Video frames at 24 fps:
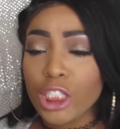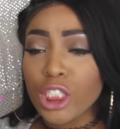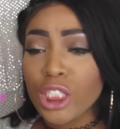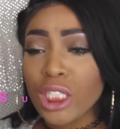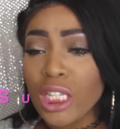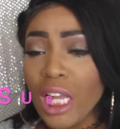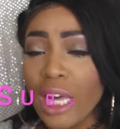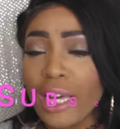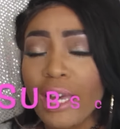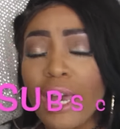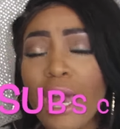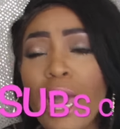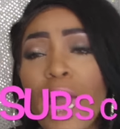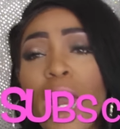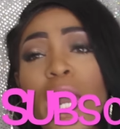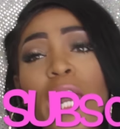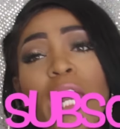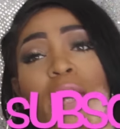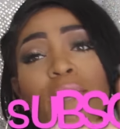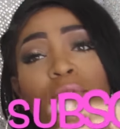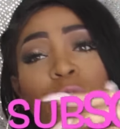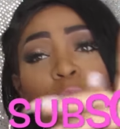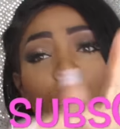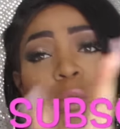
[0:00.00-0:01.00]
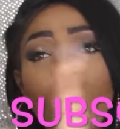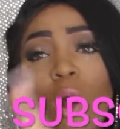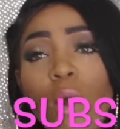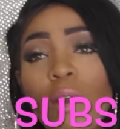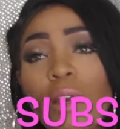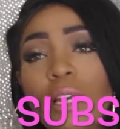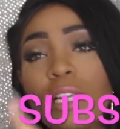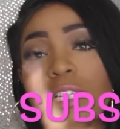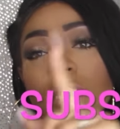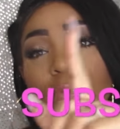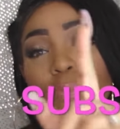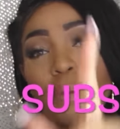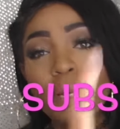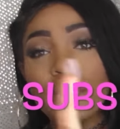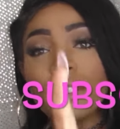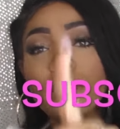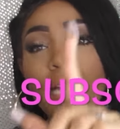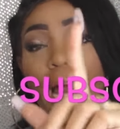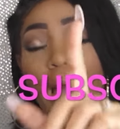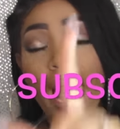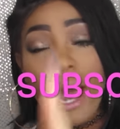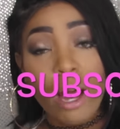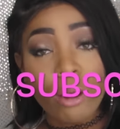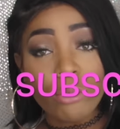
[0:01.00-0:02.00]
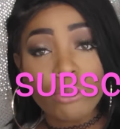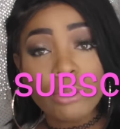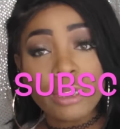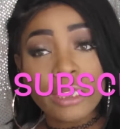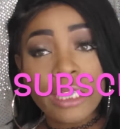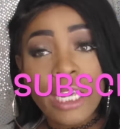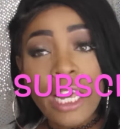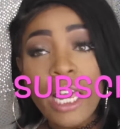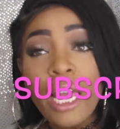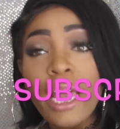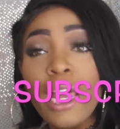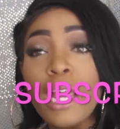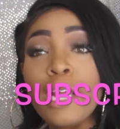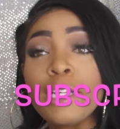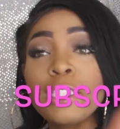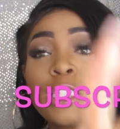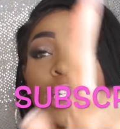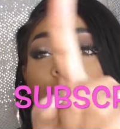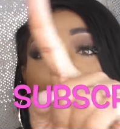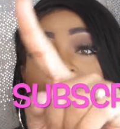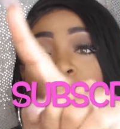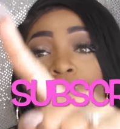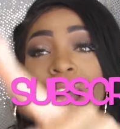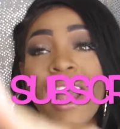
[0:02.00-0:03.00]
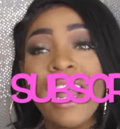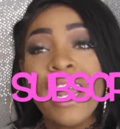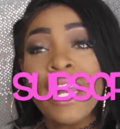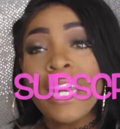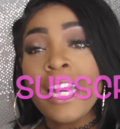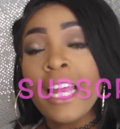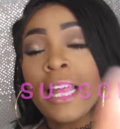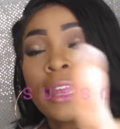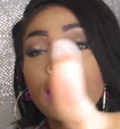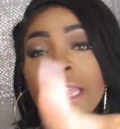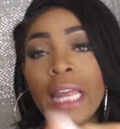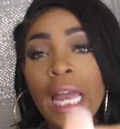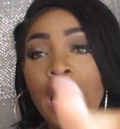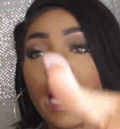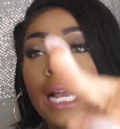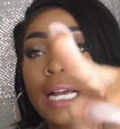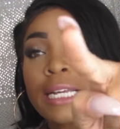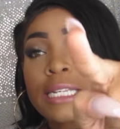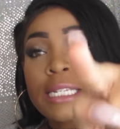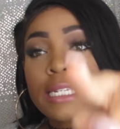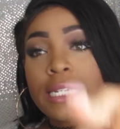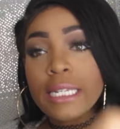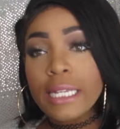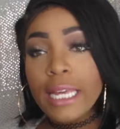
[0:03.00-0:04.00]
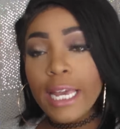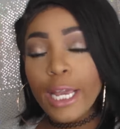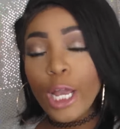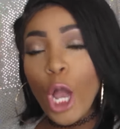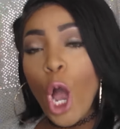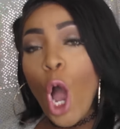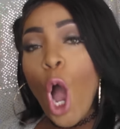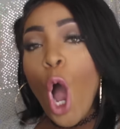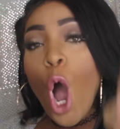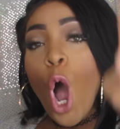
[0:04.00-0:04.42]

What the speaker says: She's like, if you go to this bitch house and she try anything slick,